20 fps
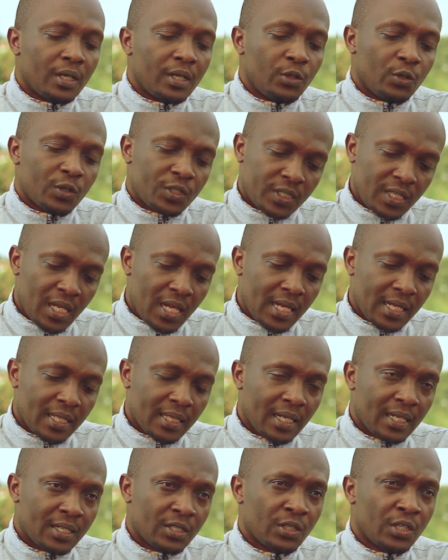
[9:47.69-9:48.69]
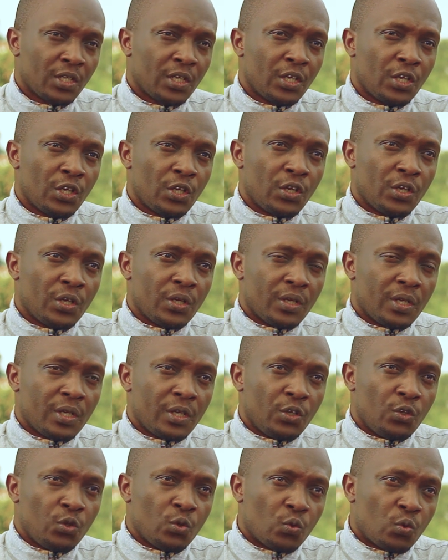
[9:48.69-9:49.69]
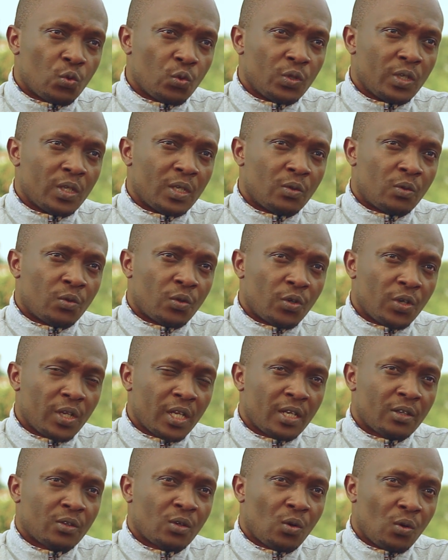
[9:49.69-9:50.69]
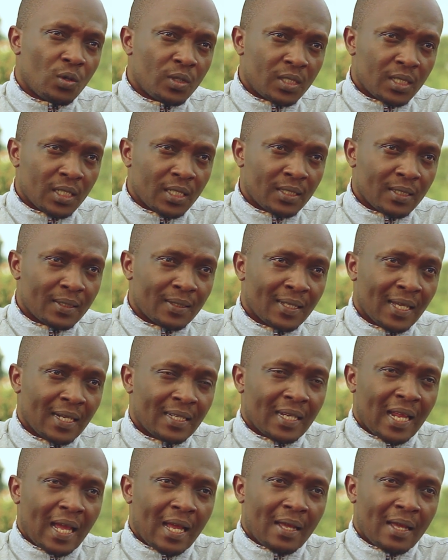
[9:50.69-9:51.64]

you're saying that you could create content that